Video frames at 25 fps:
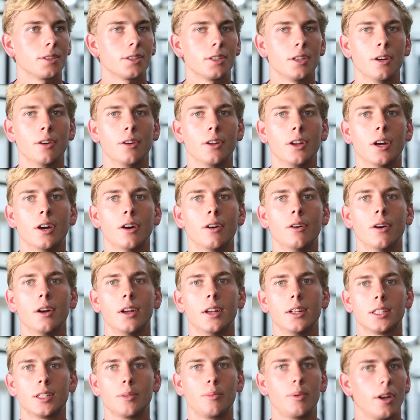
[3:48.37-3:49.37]
So, you know,
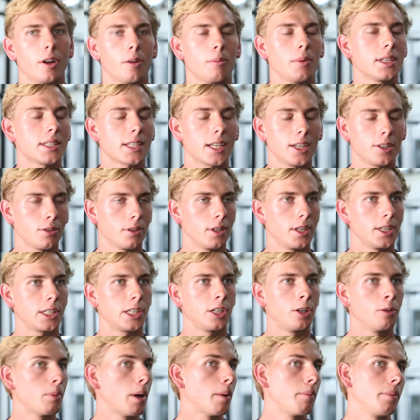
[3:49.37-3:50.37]
depending on my schedule
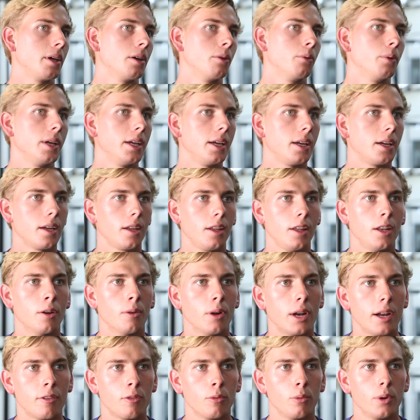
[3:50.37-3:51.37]
this year, it might be a week, you know,
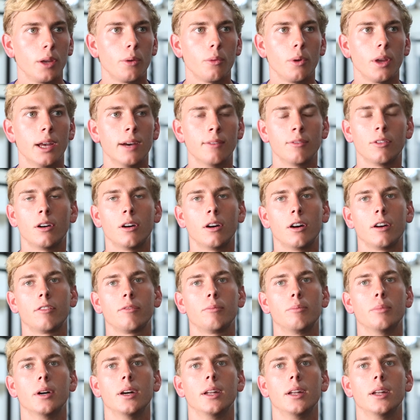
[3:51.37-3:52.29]
whatever week we have off.